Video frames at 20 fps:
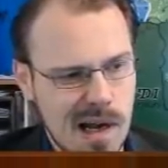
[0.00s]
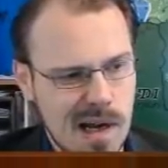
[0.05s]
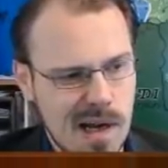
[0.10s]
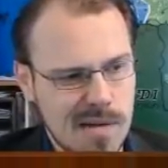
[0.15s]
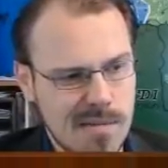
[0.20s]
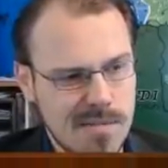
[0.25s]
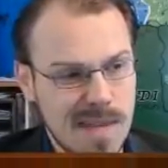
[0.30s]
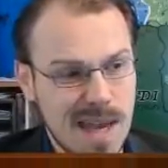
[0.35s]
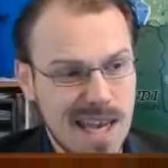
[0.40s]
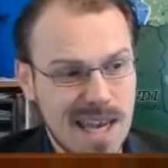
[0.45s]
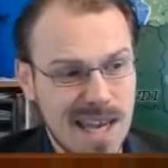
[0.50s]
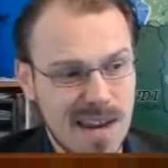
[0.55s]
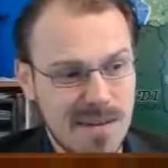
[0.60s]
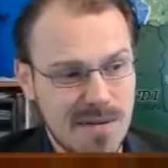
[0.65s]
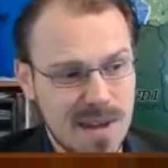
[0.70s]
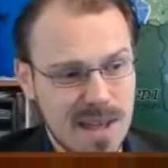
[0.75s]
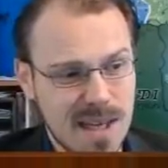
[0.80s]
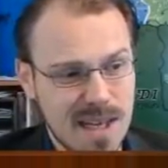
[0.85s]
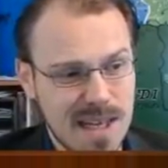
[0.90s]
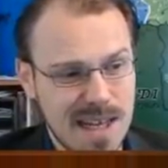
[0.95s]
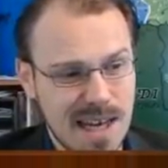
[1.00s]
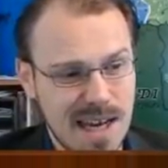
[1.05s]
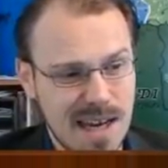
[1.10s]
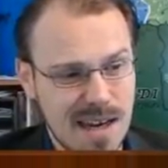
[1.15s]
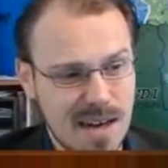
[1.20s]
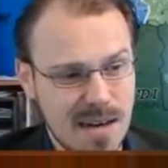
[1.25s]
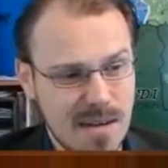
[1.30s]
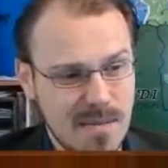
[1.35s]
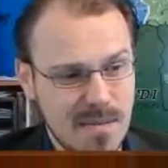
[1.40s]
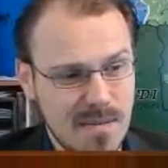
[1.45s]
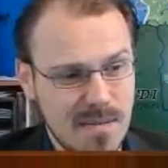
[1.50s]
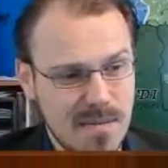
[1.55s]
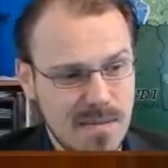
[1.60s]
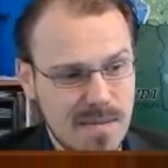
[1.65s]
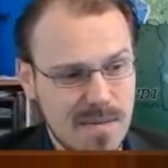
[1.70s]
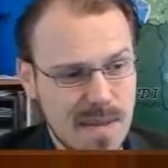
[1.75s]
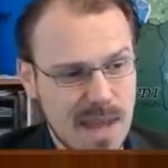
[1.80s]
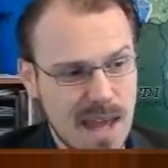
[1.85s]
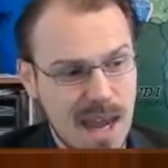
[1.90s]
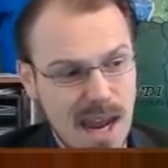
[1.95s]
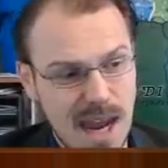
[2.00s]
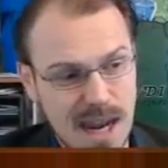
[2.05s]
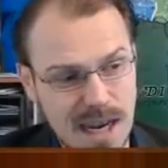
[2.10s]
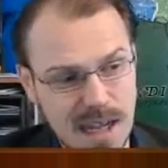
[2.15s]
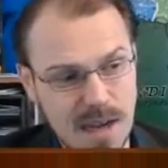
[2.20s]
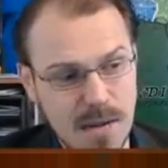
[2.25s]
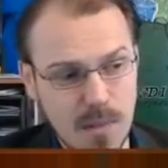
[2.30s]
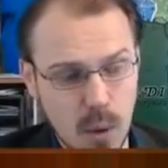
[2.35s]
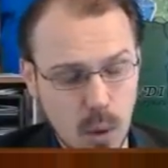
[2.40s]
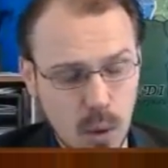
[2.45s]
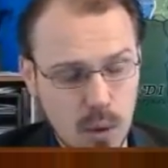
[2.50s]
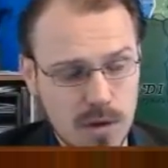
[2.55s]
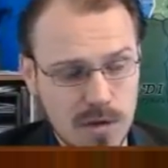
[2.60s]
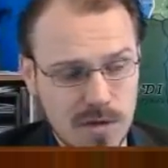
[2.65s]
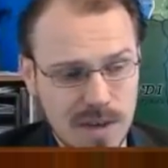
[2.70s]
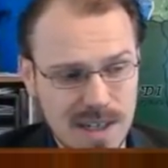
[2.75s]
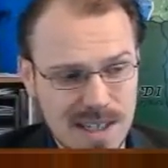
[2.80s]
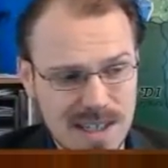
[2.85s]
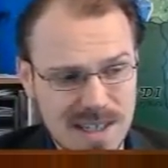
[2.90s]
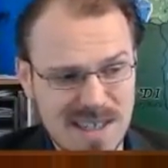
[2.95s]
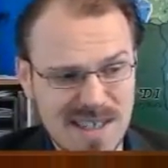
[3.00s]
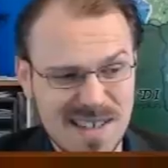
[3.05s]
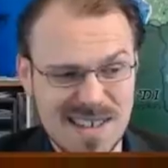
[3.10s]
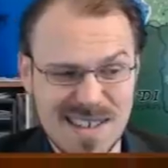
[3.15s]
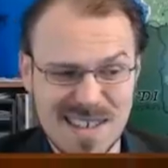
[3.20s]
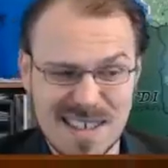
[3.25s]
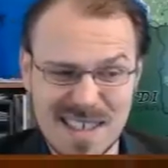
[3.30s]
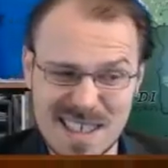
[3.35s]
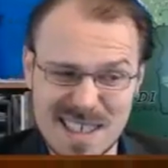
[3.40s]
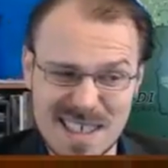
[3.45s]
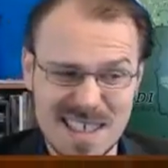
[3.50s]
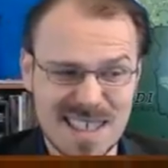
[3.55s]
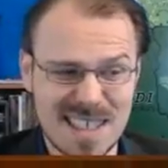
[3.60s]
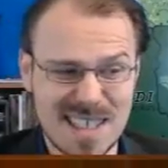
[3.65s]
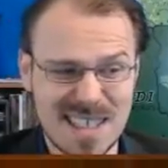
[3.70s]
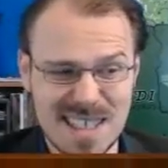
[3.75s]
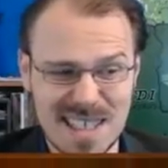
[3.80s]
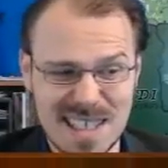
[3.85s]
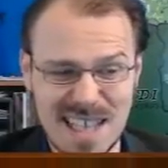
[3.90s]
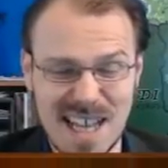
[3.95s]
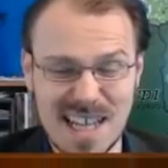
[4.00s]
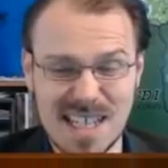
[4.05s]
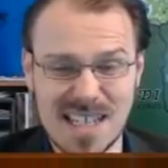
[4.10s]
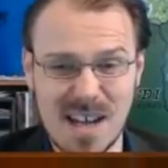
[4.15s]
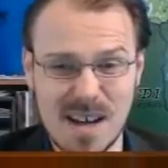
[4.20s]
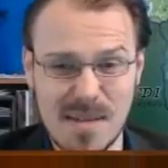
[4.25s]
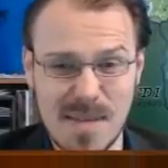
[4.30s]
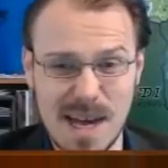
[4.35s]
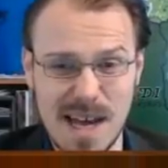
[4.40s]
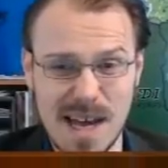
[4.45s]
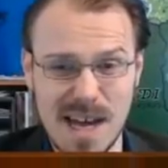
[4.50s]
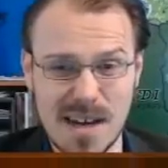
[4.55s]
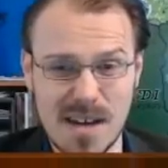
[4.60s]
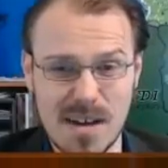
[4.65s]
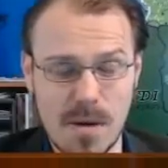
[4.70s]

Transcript: Making everything dead, and then Boulder Fist, that's not bad.